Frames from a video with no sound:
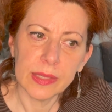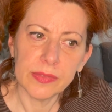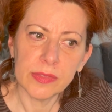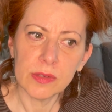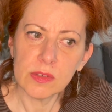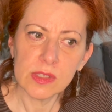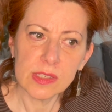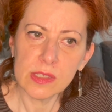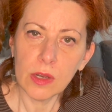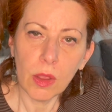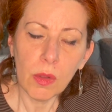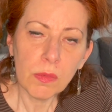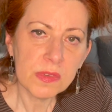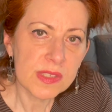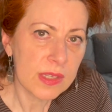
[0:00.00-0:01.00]
there is
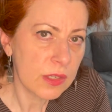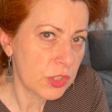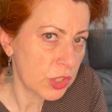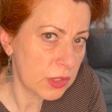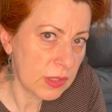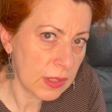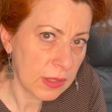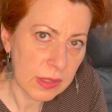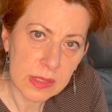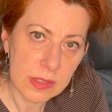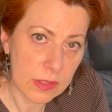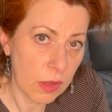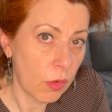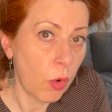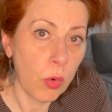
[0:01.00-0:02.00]
no such a thing as
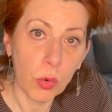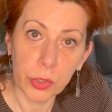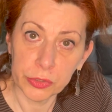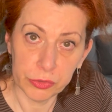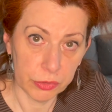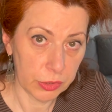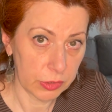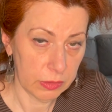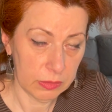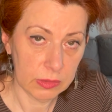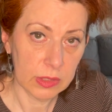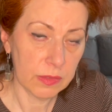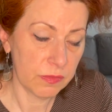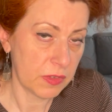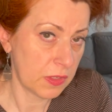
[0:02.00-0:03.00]
order
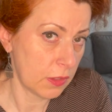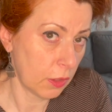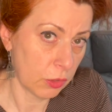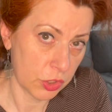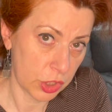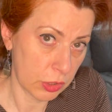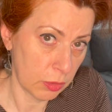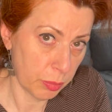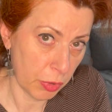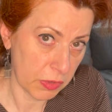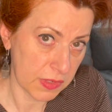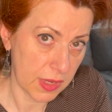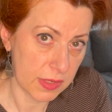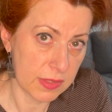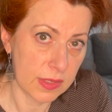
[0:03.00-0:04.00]
in physiological
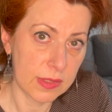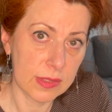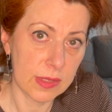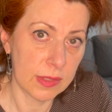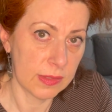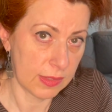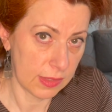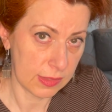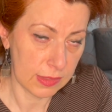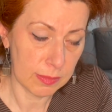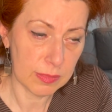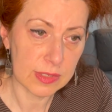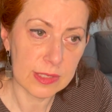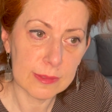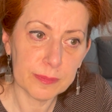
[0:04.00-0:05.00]
processes and
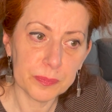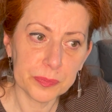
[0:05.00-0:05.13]
systems.